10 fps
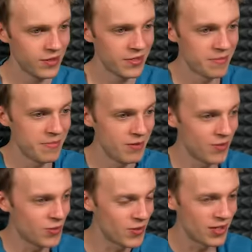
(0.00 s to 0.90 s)
I'll need a
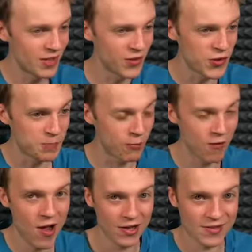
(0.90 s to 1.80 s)
miracle to get those
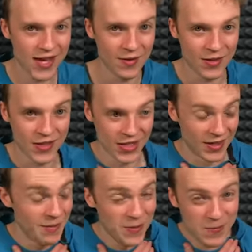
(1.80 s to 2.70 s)
piranhas out of here.
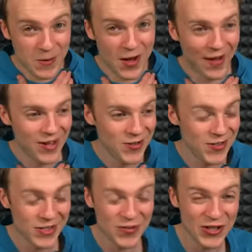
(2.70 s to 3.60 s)
There must be
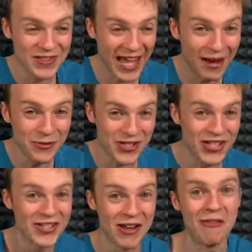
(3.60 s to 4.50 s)
hundreds, if not
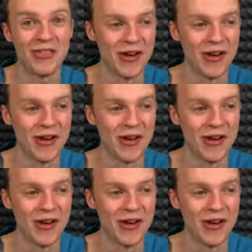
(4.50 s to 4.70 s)
thousands of